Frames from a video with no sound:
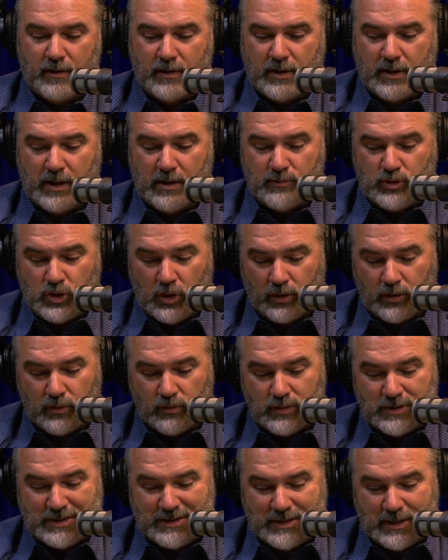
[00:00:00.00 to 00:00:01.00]
Kim
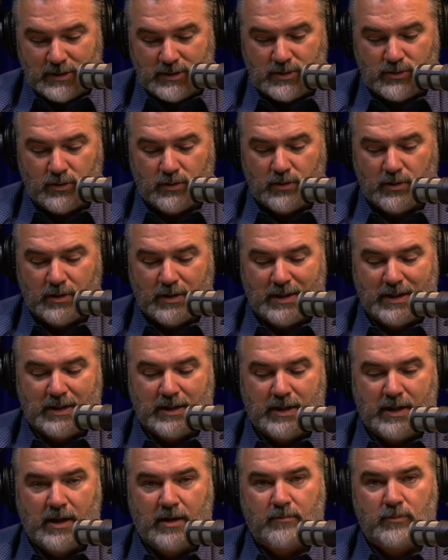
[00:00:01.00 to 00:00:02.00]
Jong-un's sister,
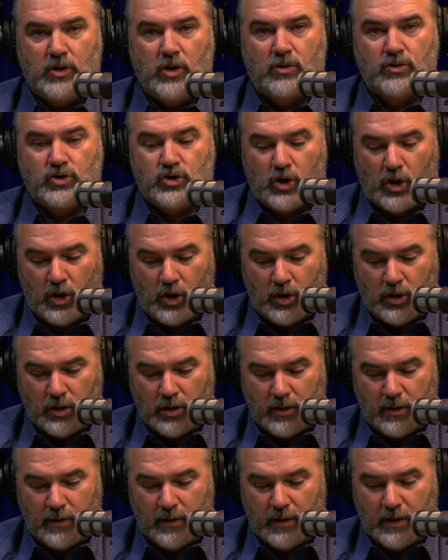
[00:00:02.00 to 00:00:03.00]
Kim
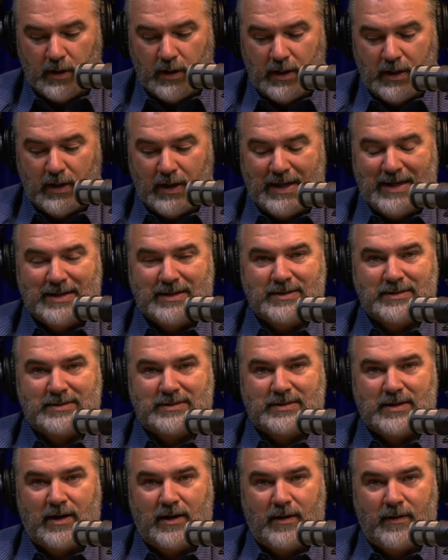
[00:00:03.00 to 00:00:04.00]
Yo-jong, has
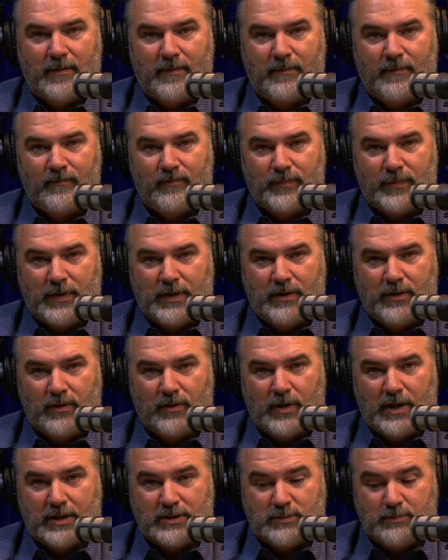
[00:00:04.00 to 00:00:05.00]

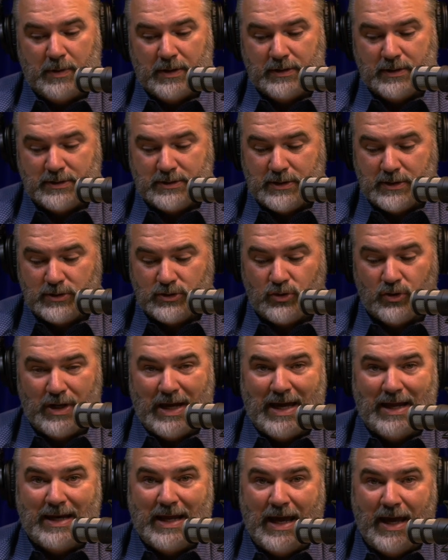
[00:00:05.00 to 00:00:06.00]
been the sister
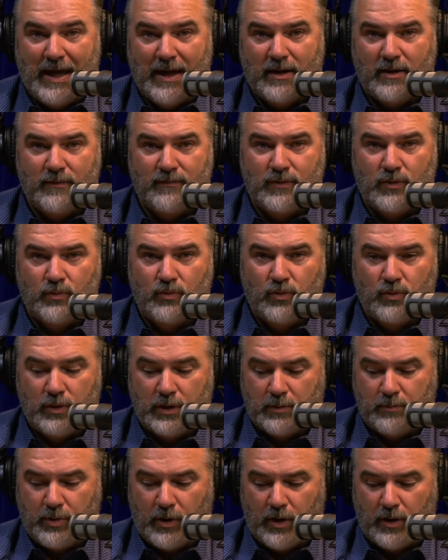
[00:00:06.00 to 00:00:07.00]
and head of the
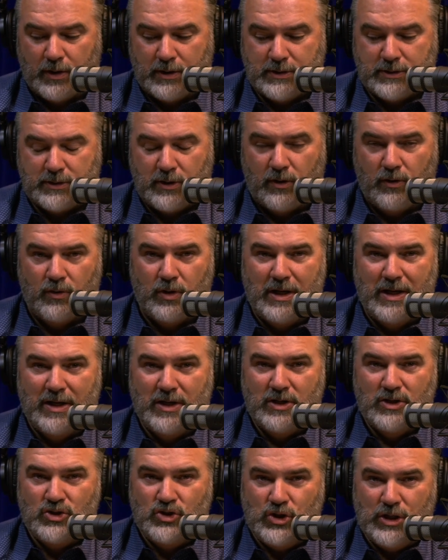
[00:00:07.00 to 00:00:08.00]
ruling party. So
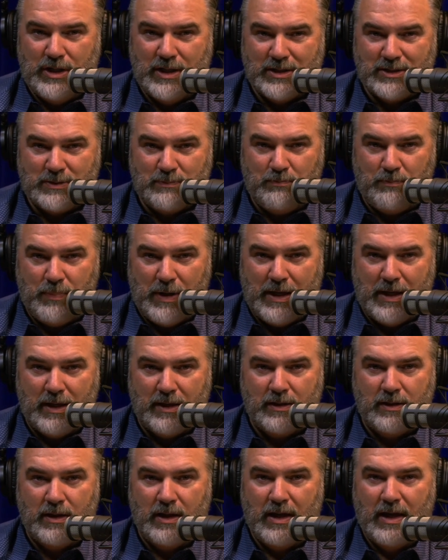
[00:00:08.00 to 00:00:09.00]
she has
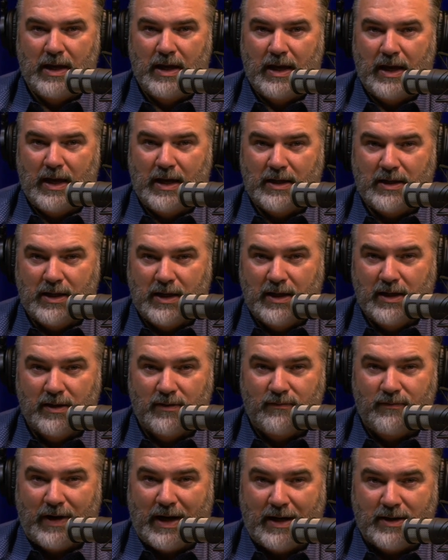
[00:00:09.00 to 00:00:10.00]
been a key
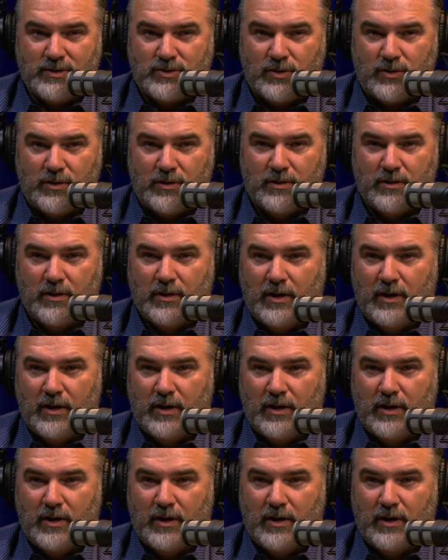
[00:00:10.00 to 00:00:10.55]
advisor.